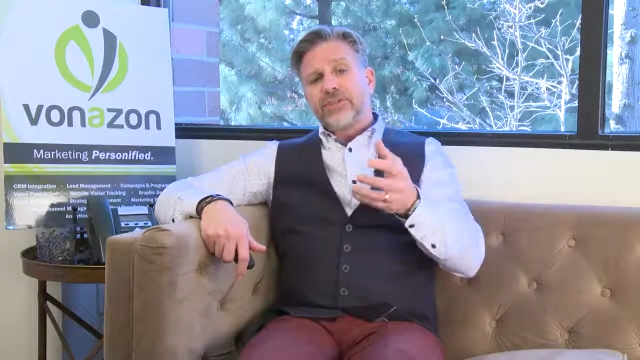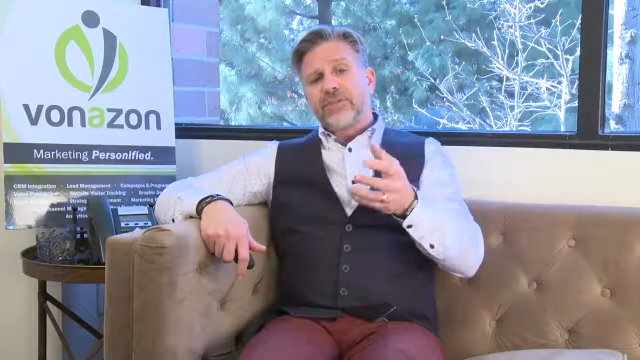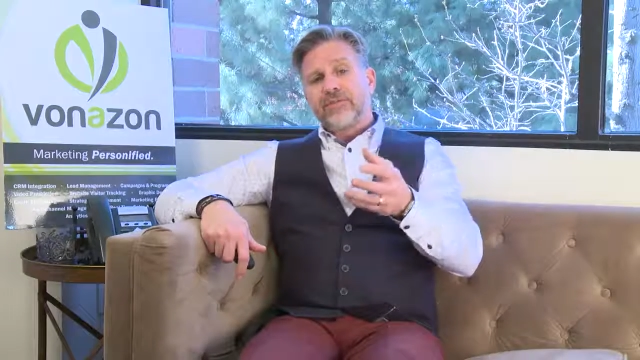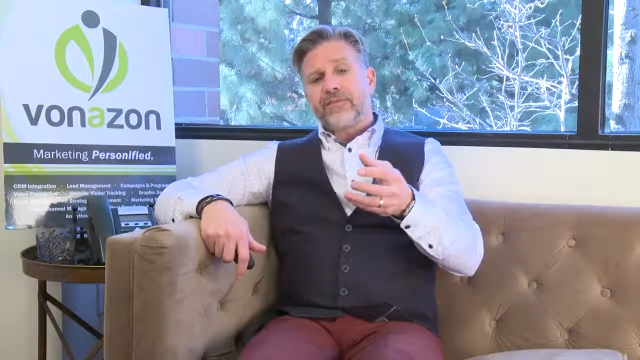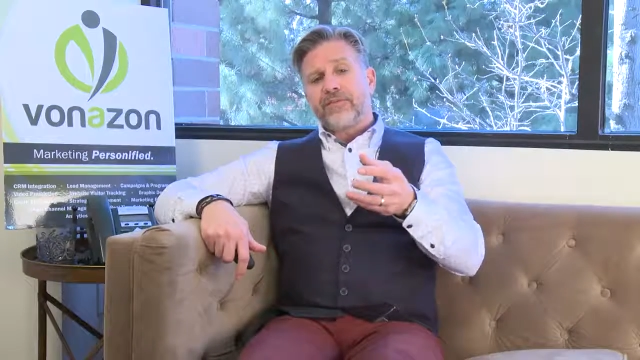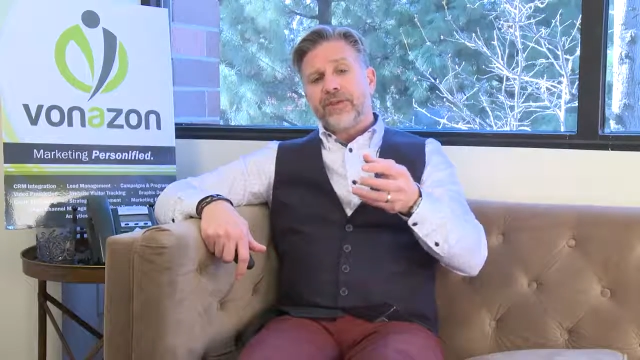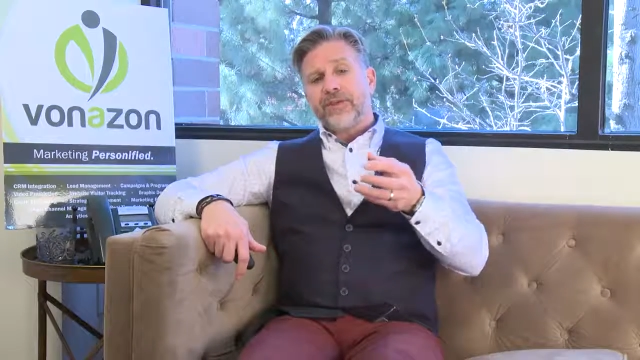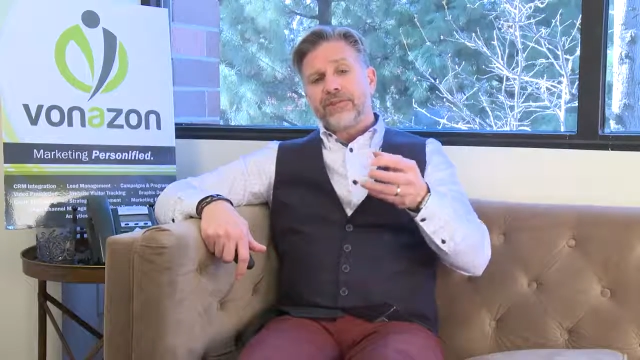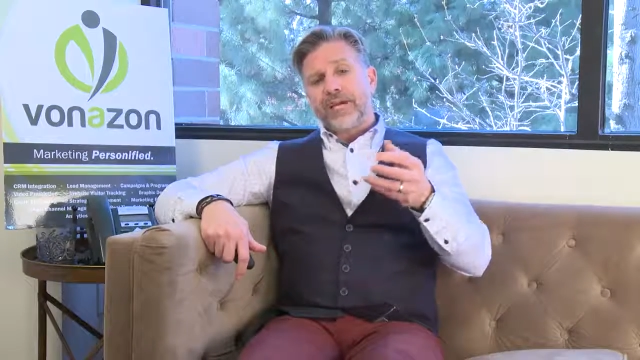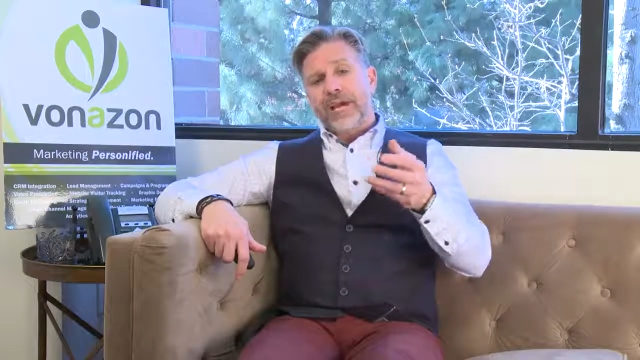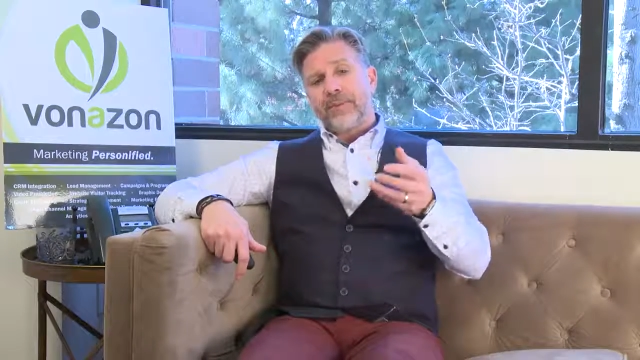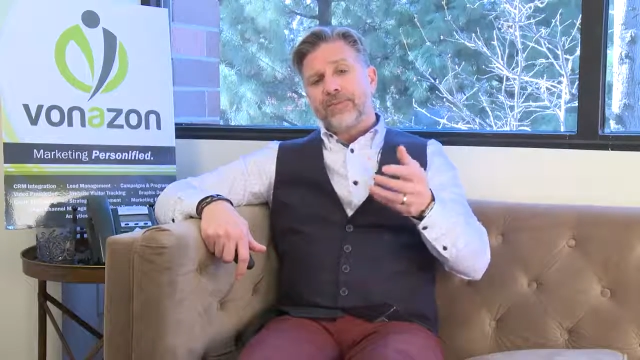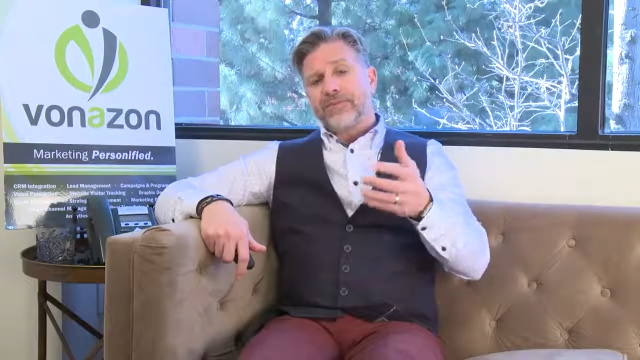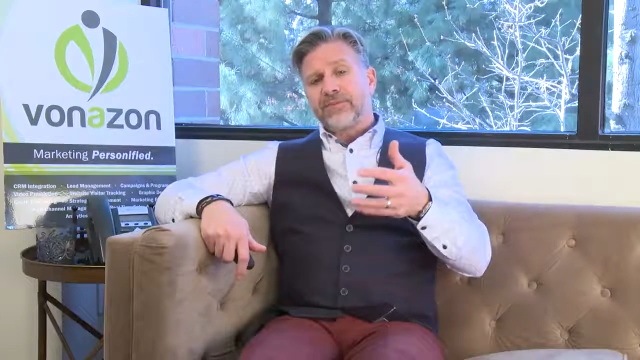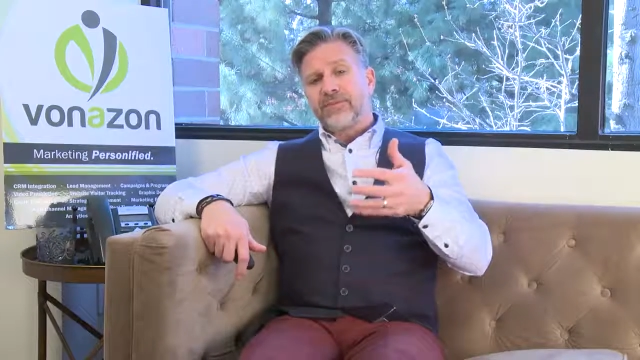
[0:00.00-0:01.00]
different
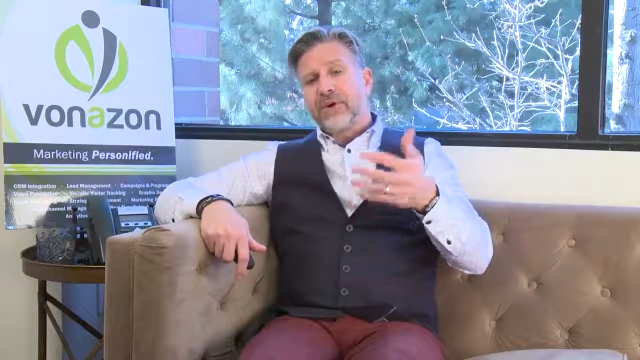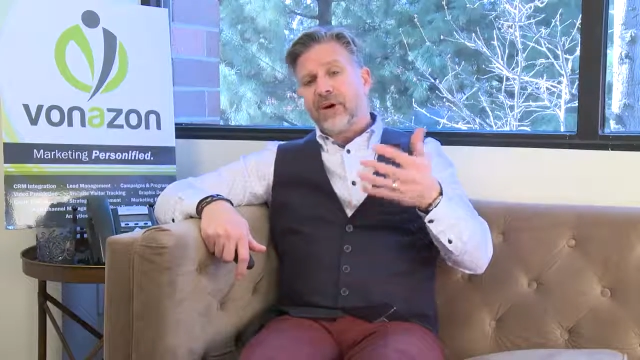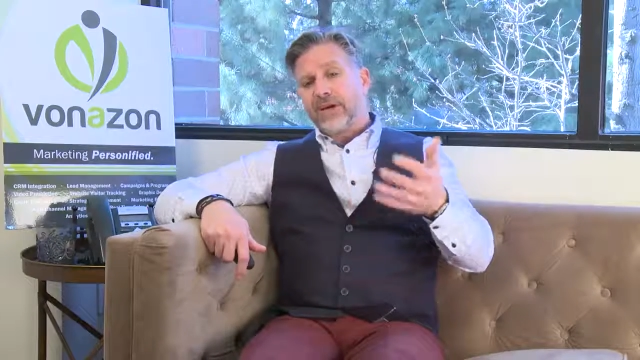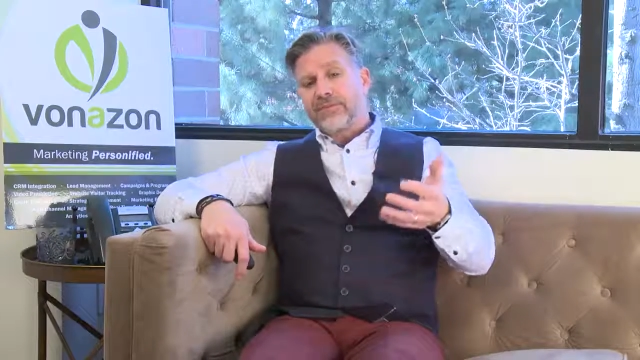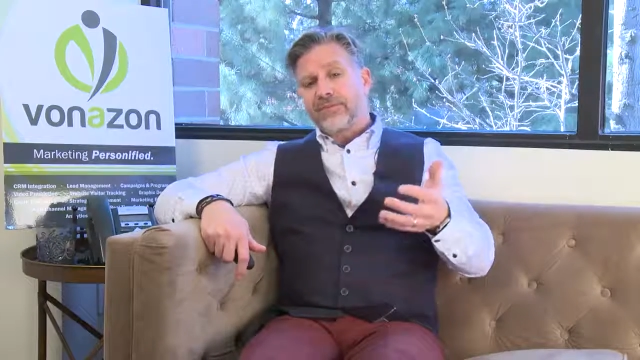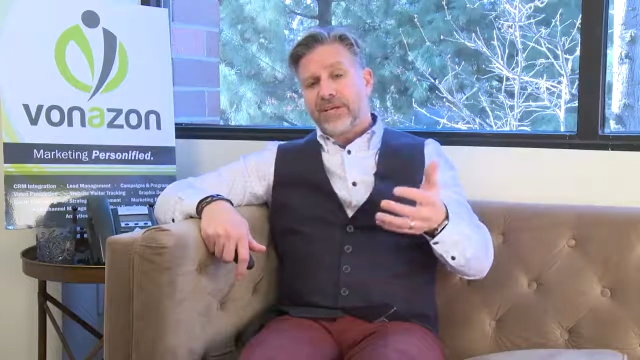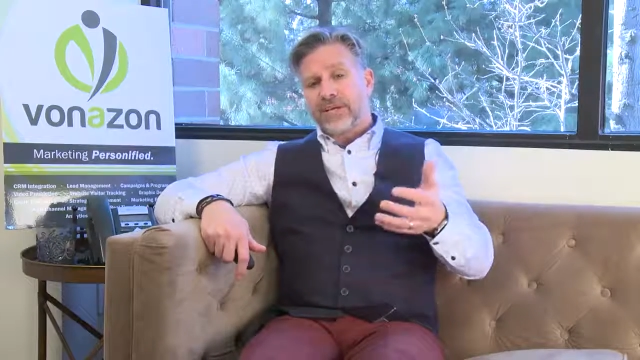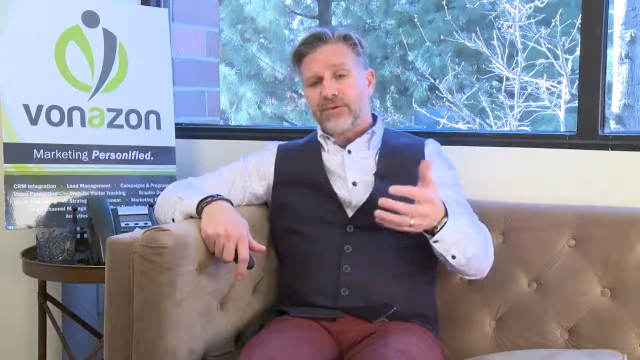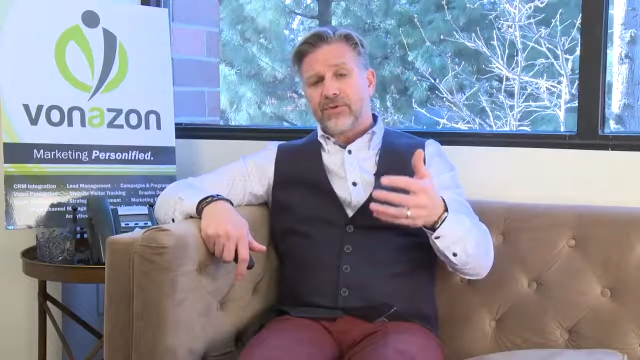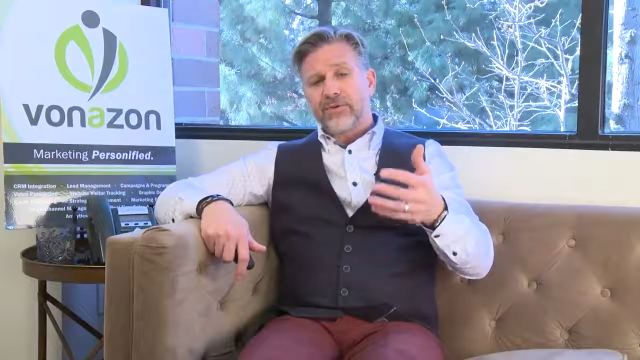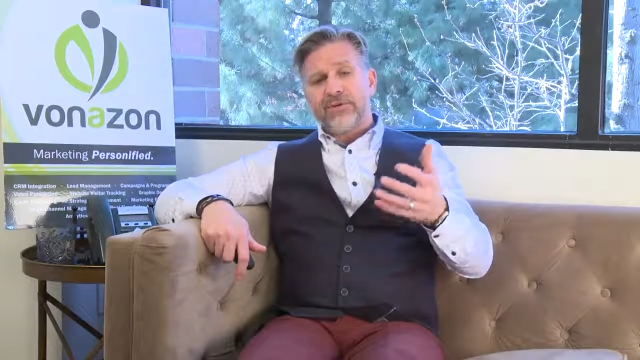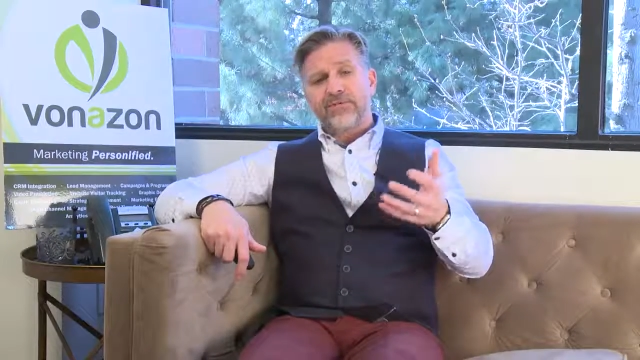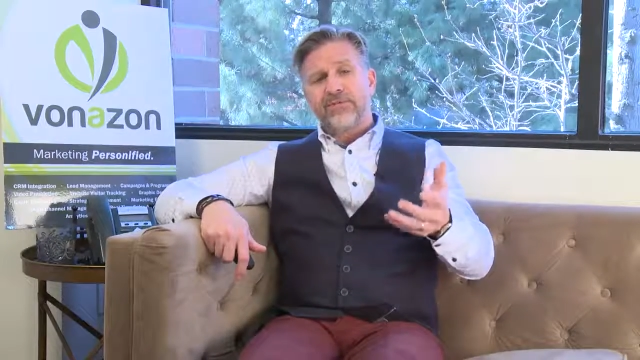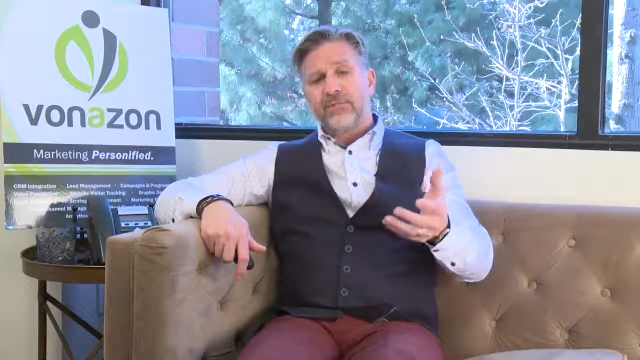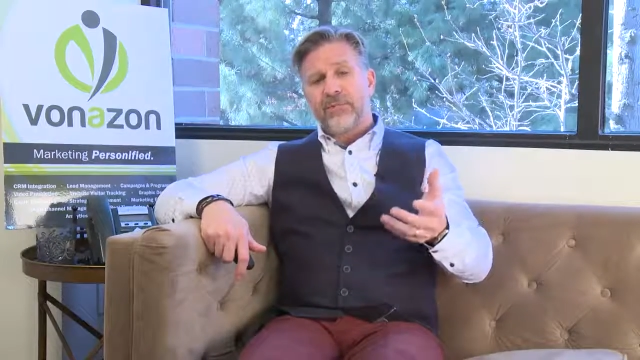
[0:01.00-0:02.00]
types of content or
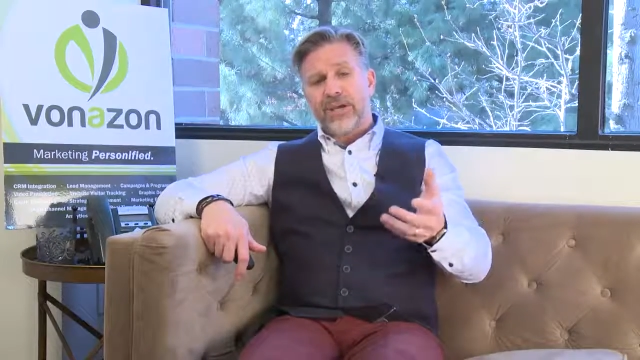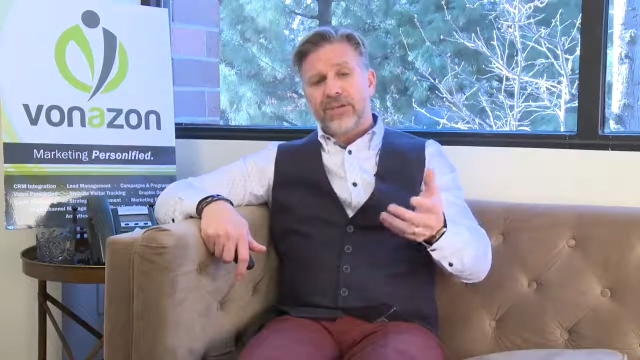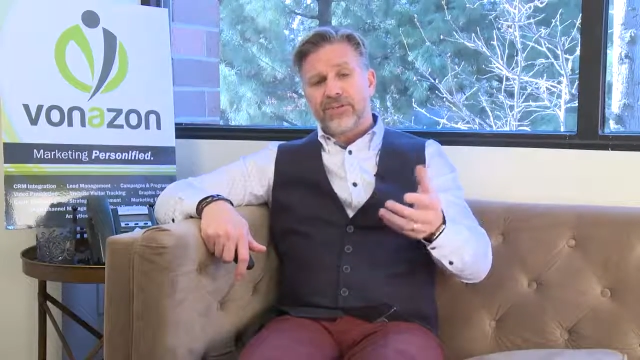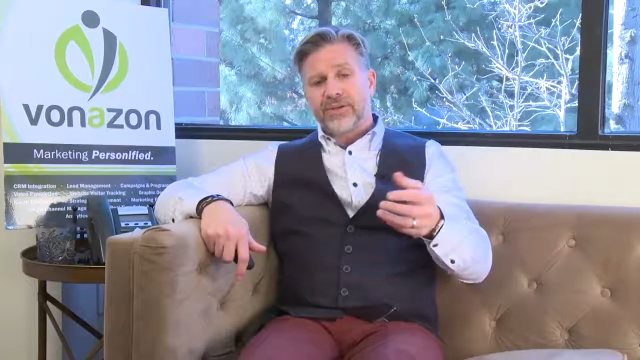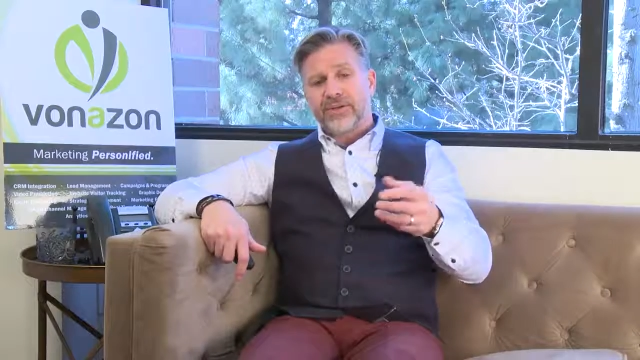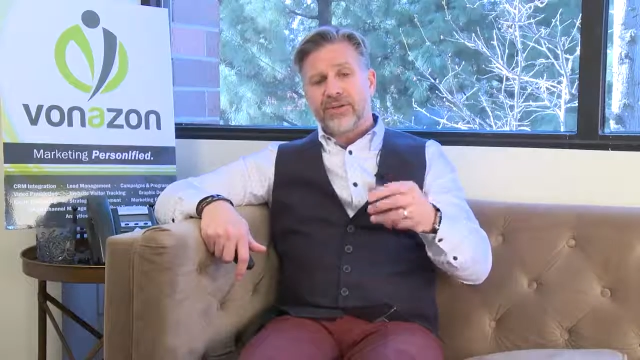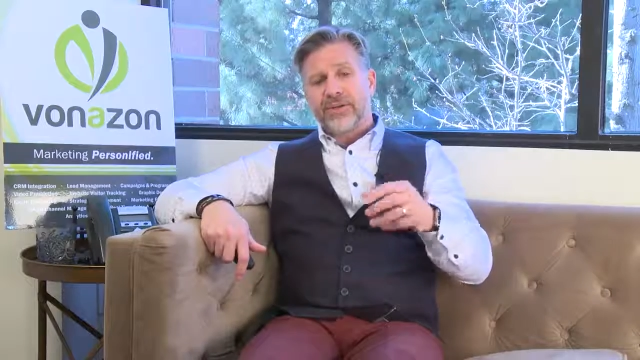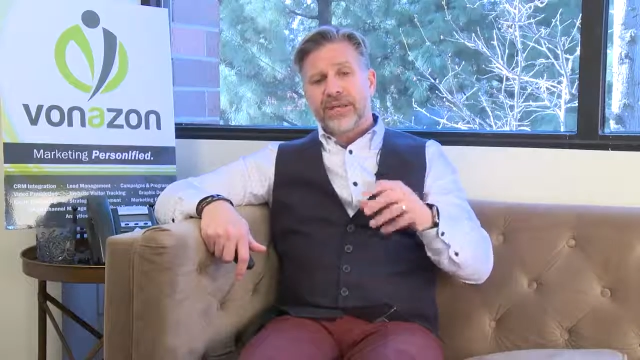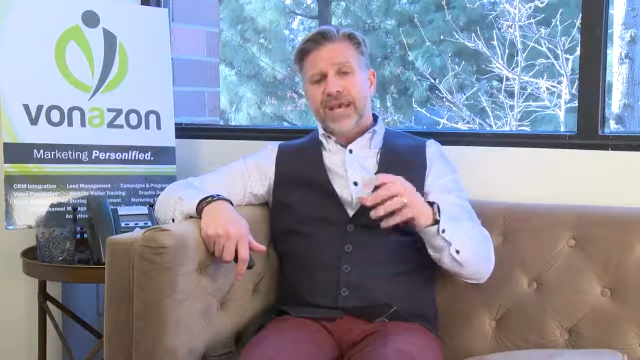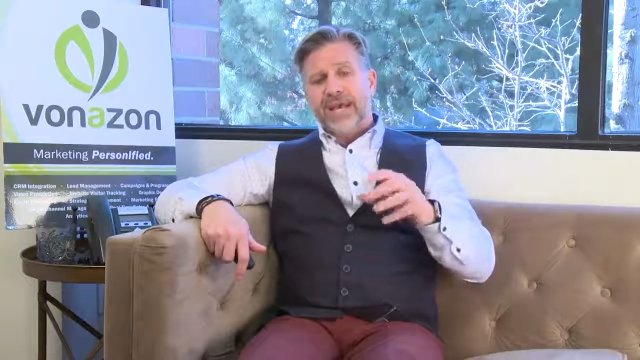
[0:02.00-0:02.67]
information